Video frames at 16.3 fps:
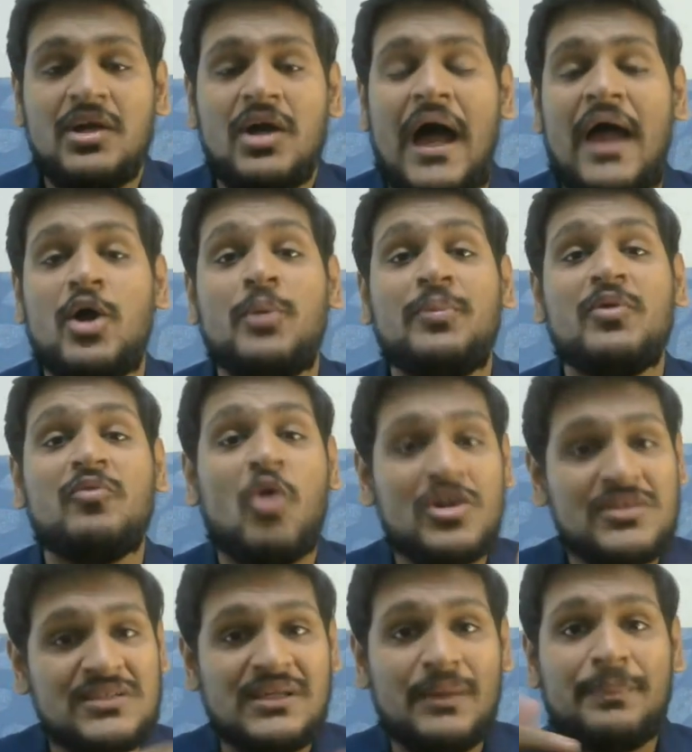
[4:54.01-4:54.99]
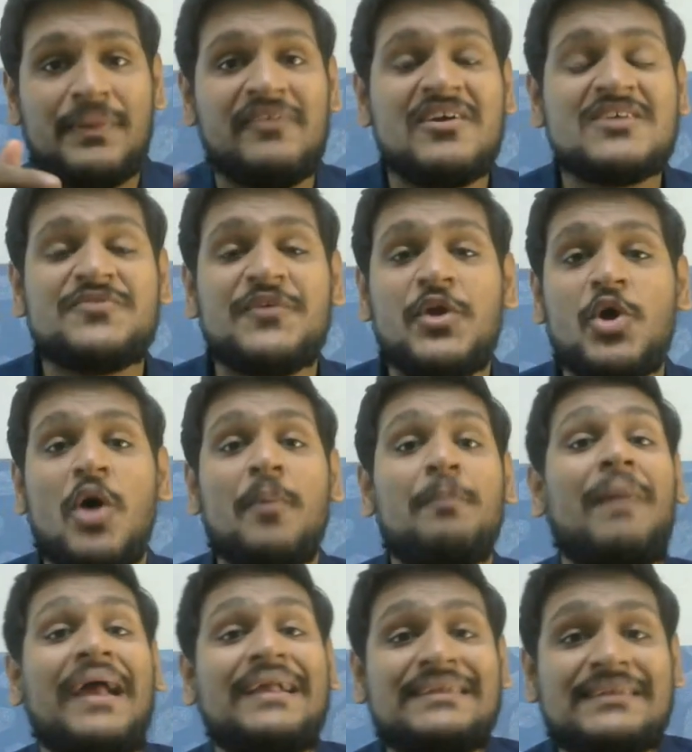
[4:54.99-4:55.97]
i hope you watched the previous video of
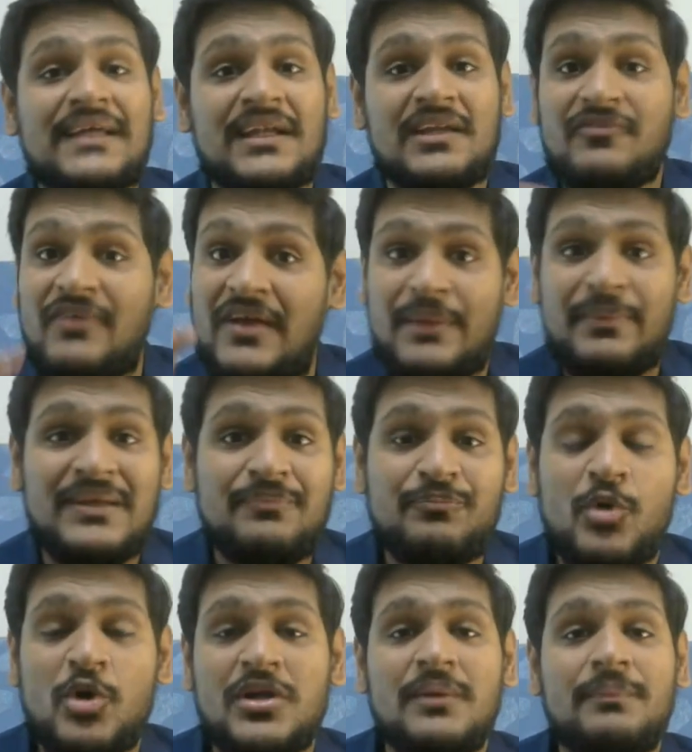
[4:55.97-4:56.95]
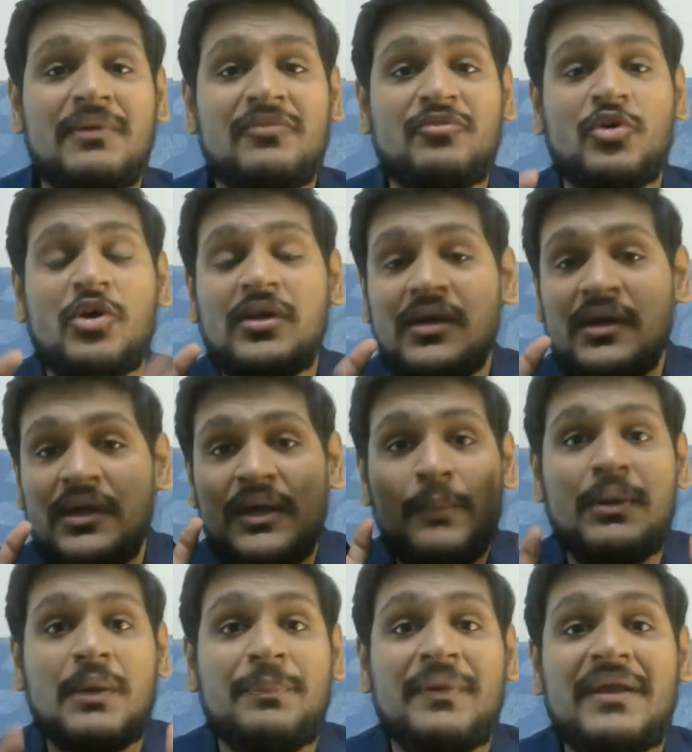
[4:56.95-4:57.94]
mindset very much important before
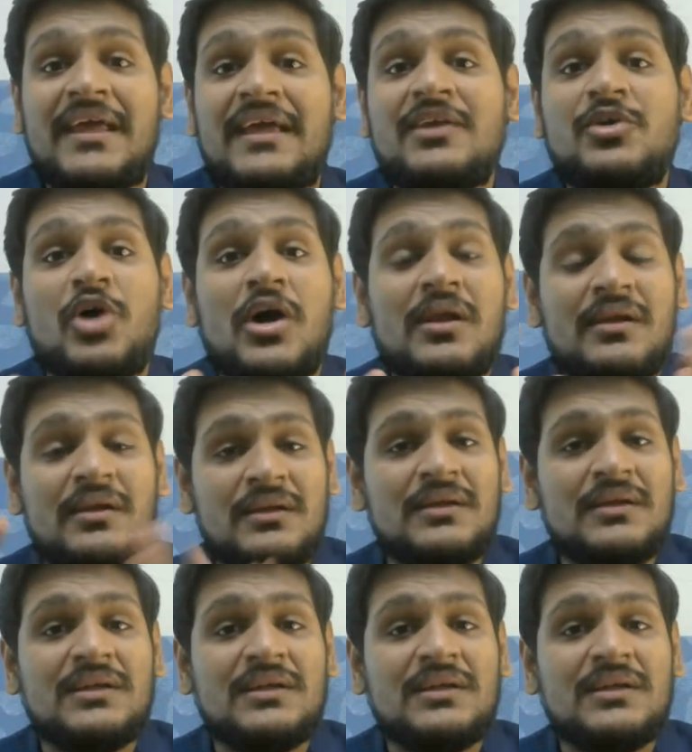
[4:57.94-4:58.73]
preparing your